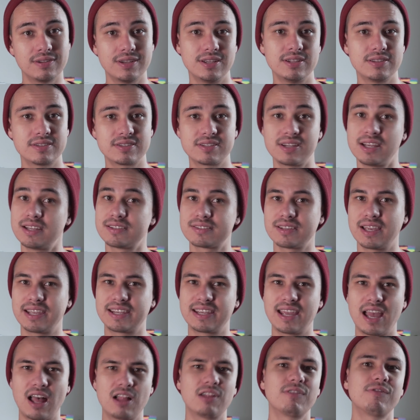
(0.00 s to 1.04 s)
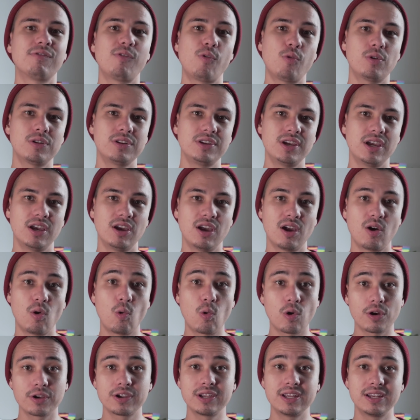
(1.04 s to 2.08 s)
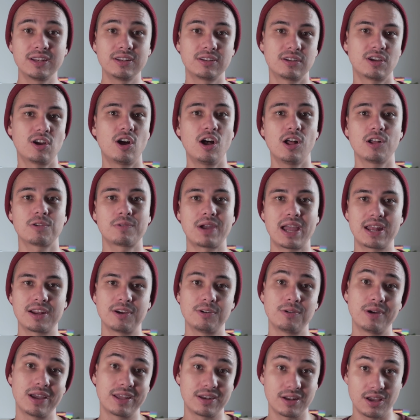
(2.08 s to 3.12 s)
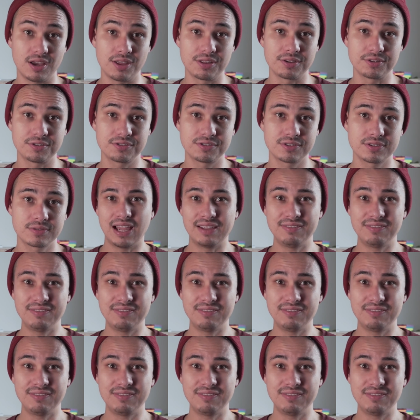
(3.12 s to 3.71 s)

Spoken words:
in states like California, Oregon, Colorado, and others.